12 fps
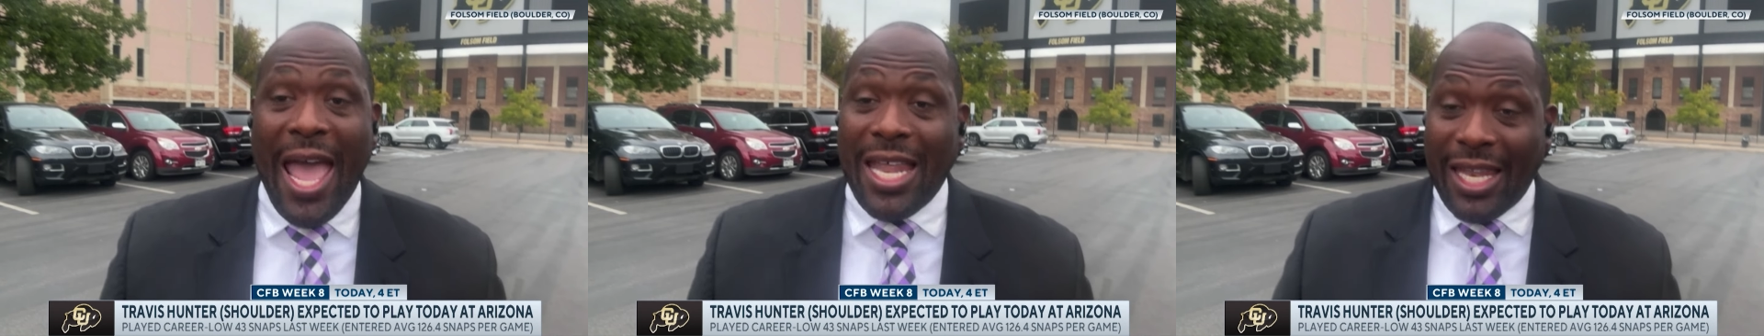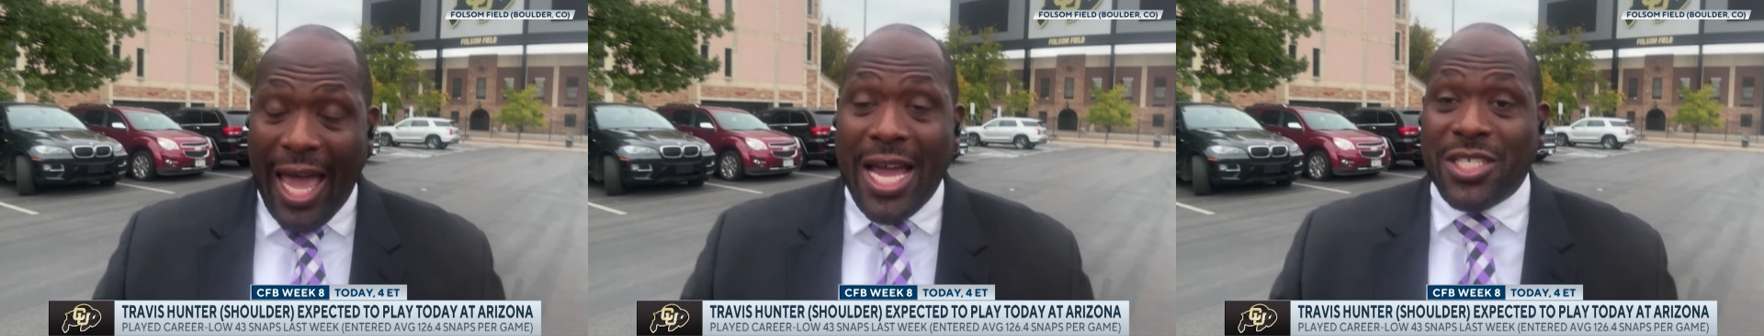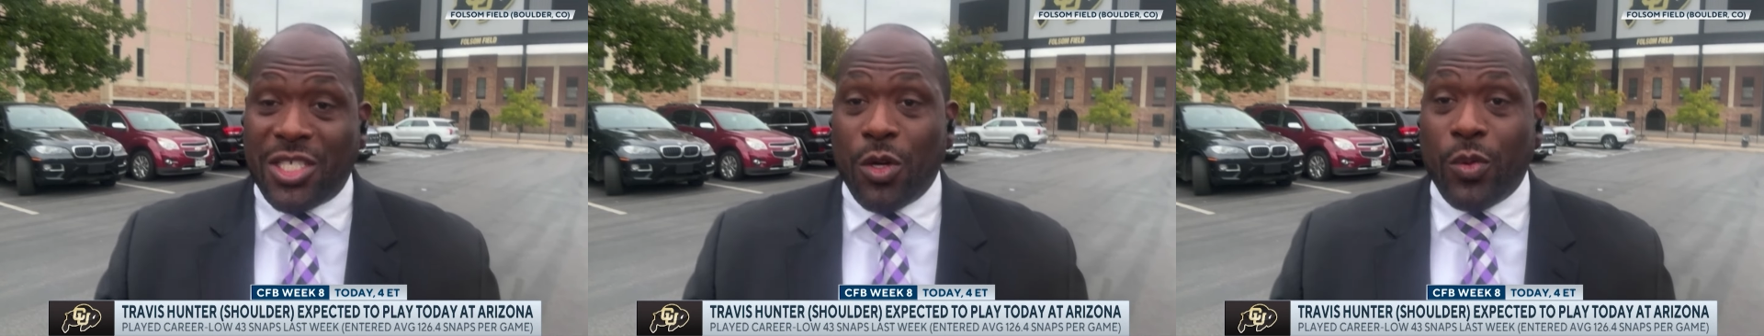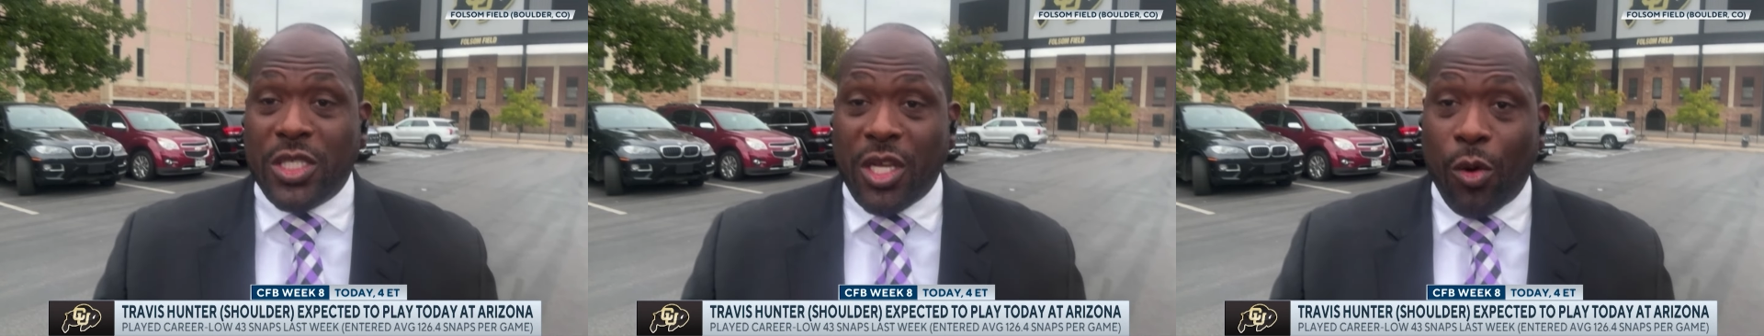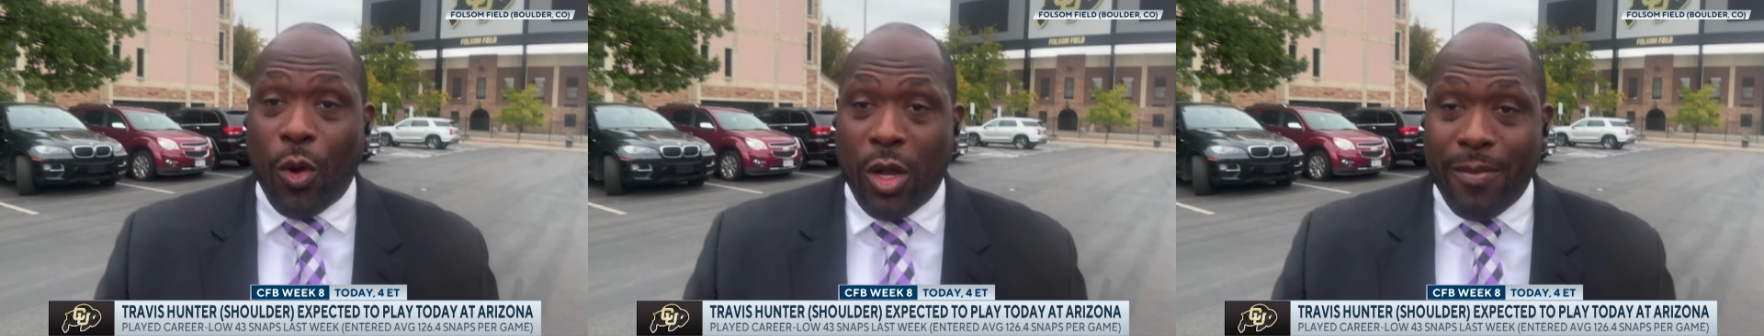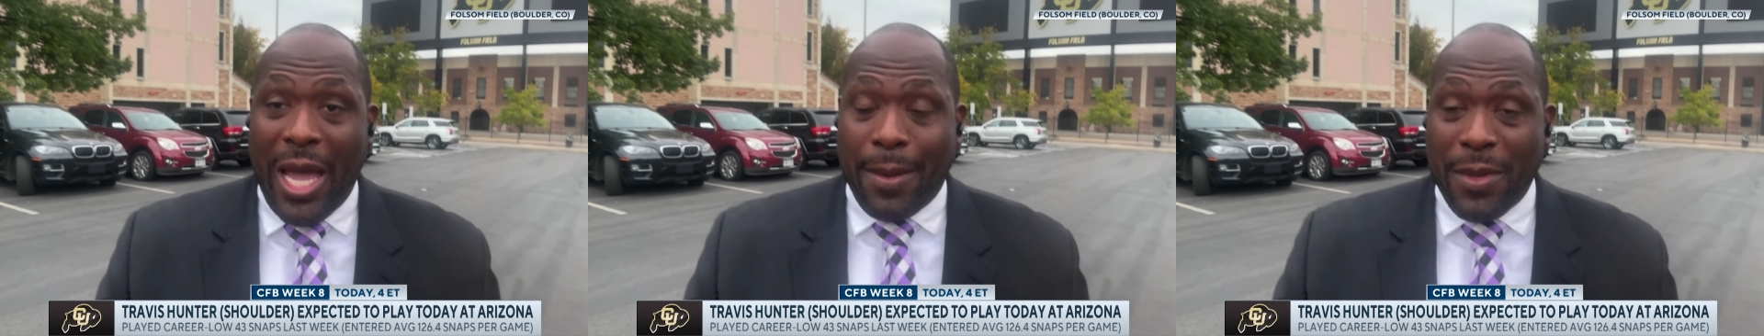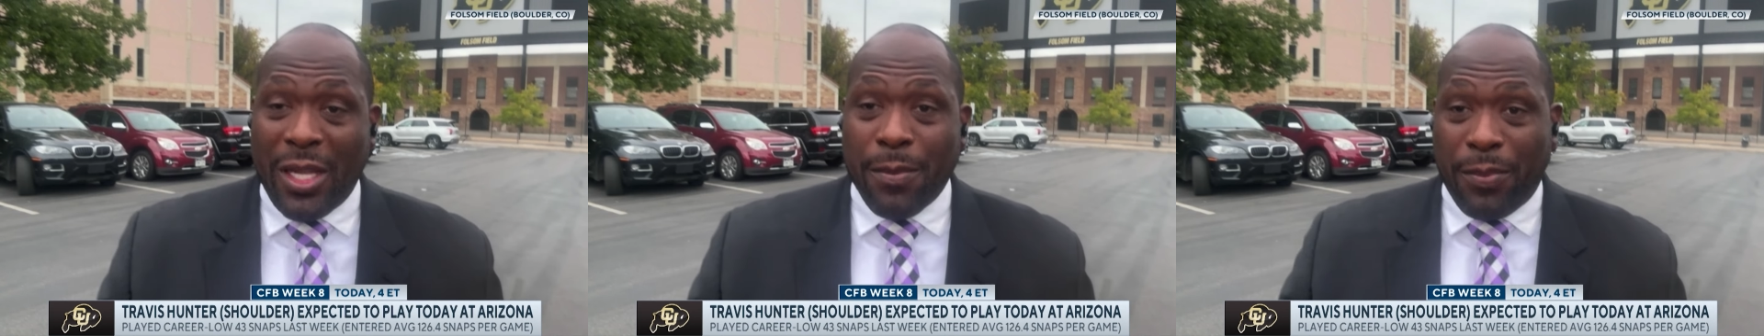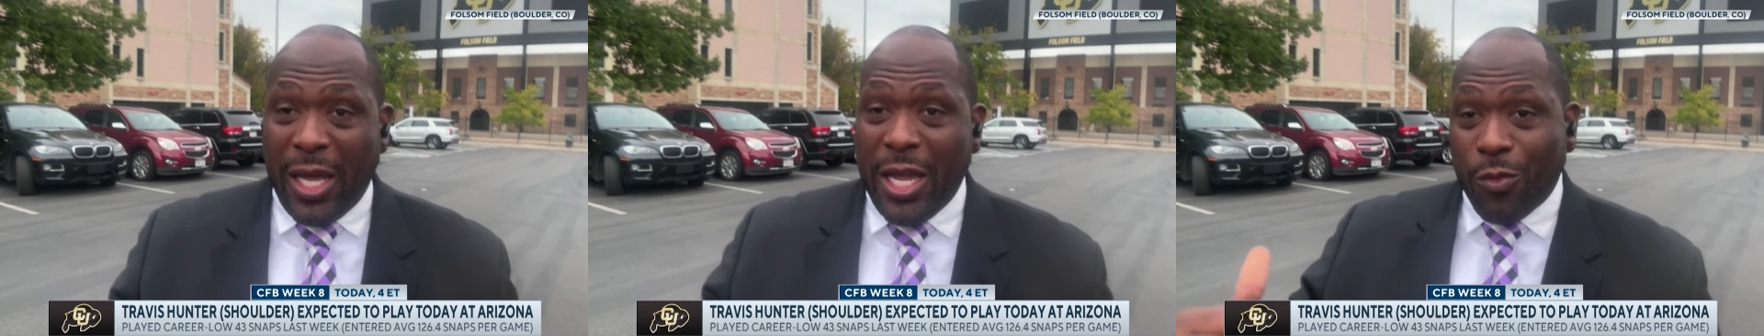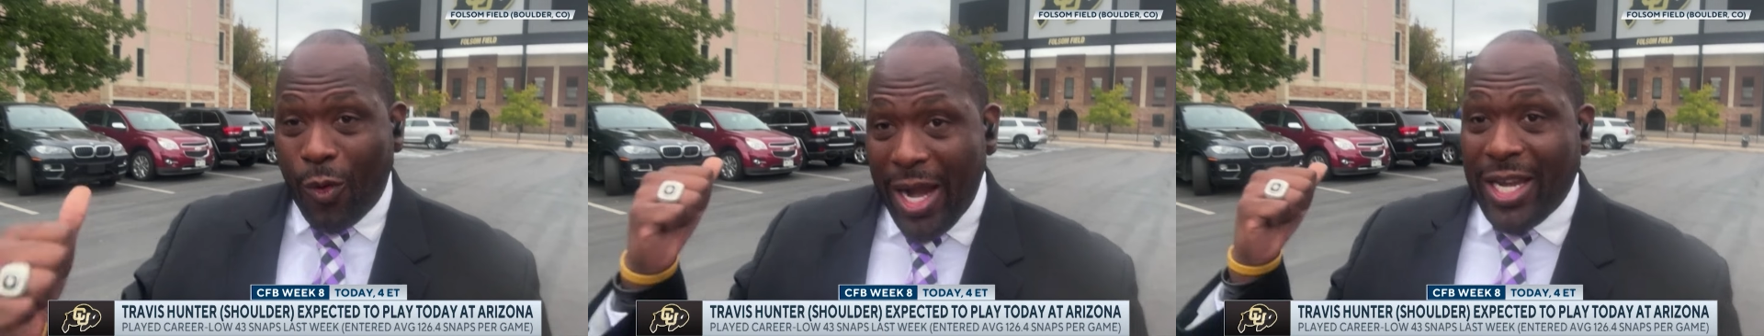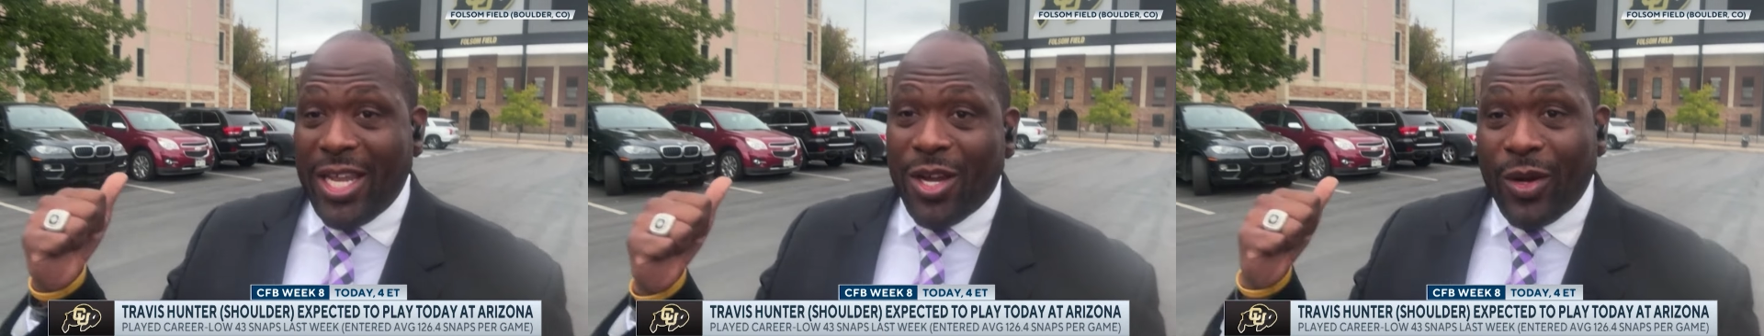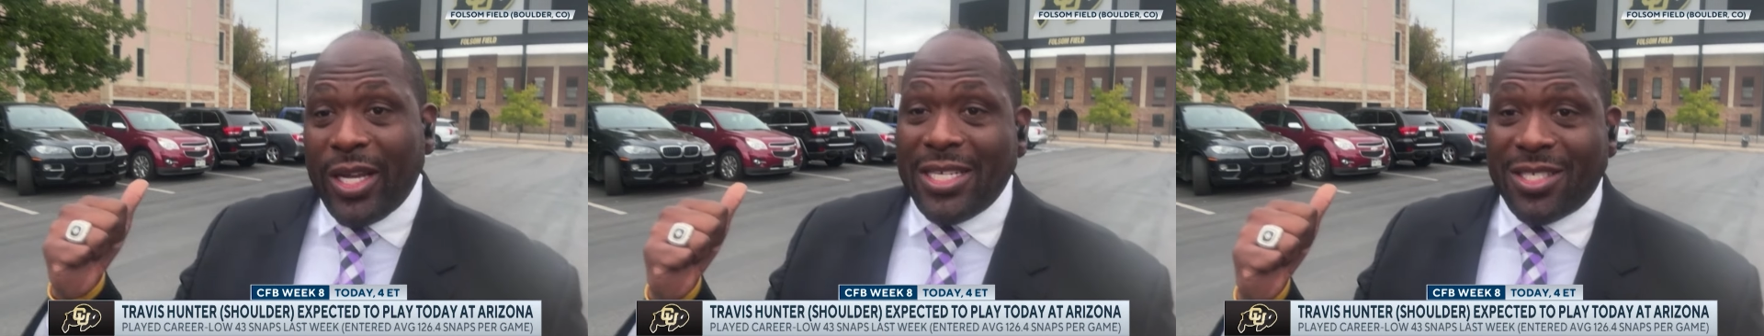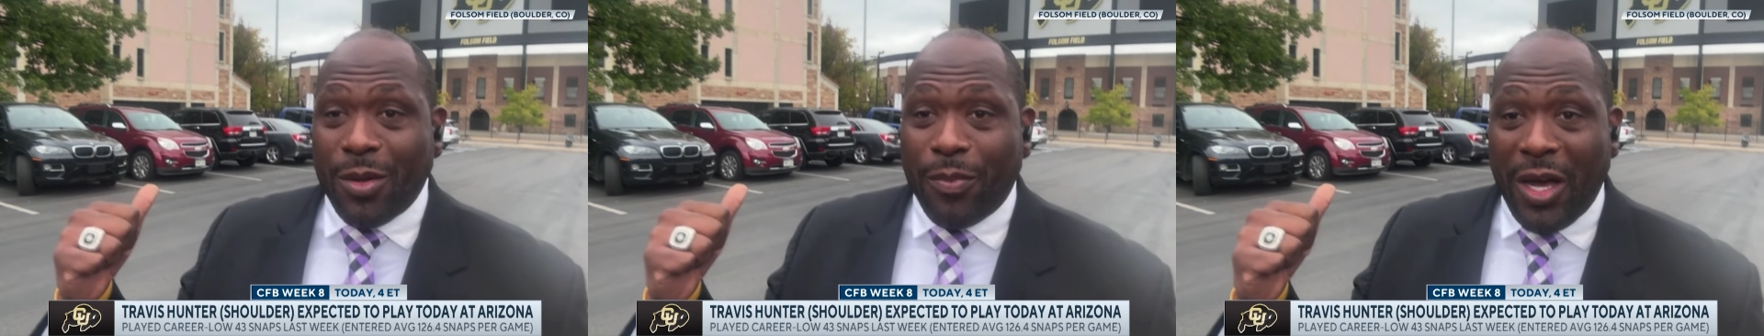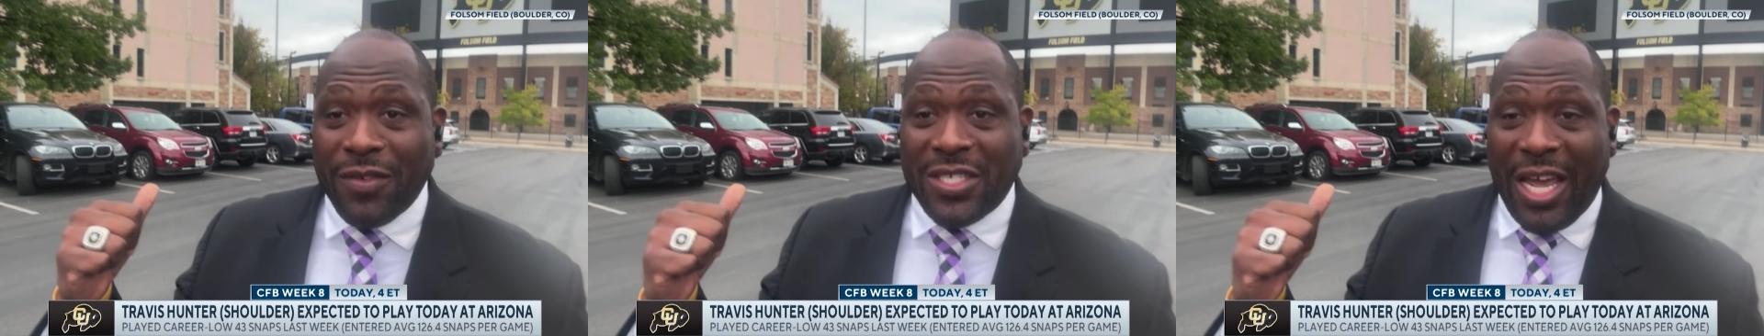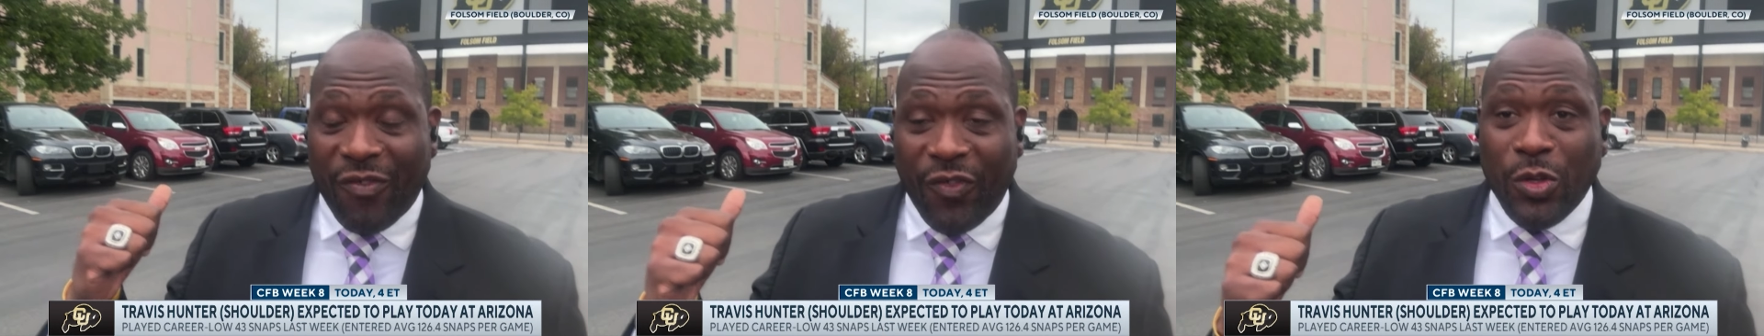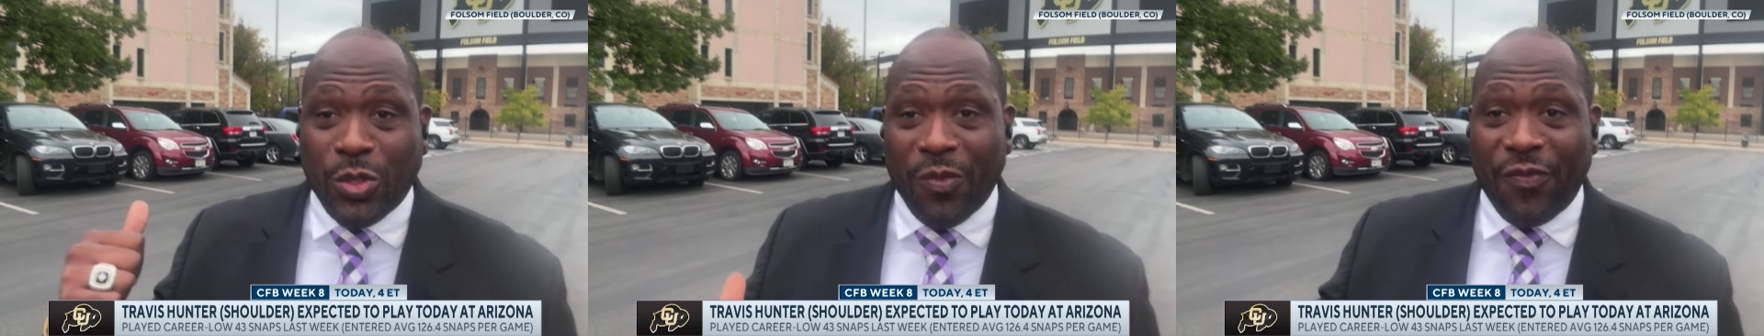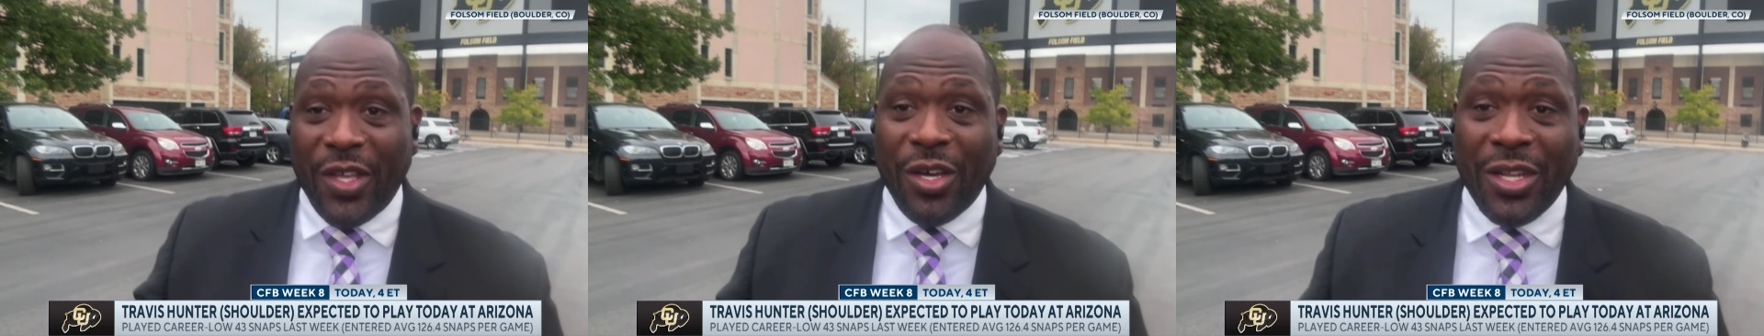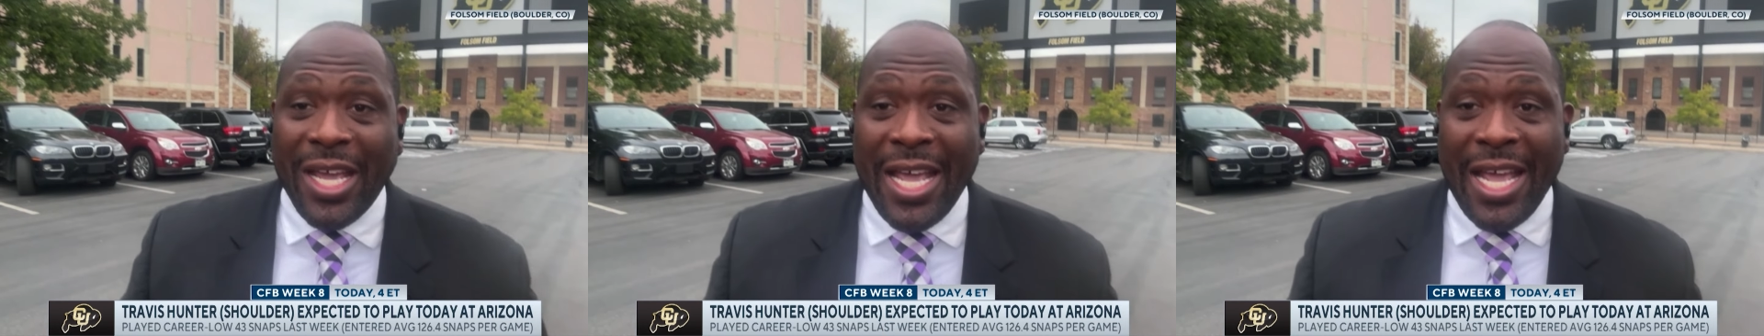And last year, when Tetairoa McMillan played right here against the Buffs at Folsom Field,